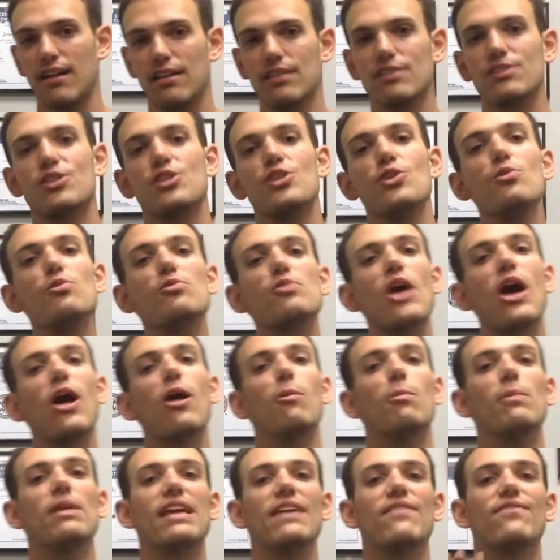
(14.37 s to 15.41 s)
So you tell
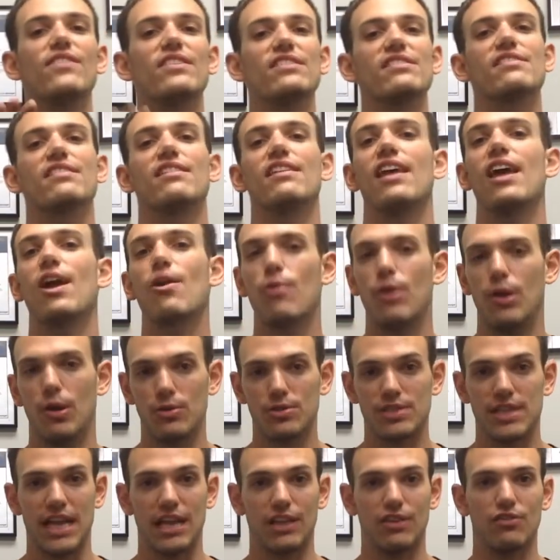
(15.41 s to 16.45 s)
me if this scenario
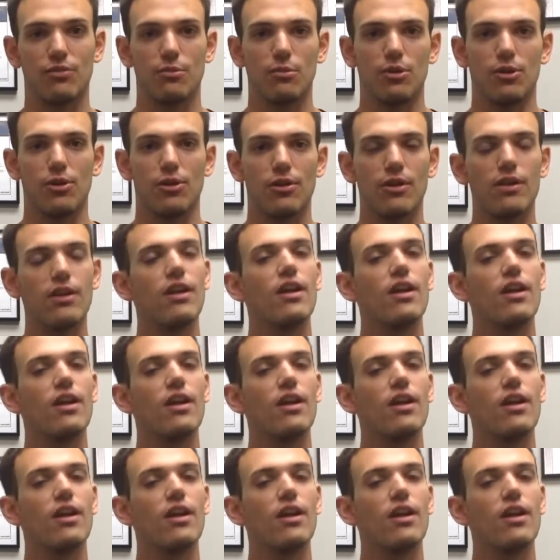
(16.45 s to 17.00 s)
sounds familiar.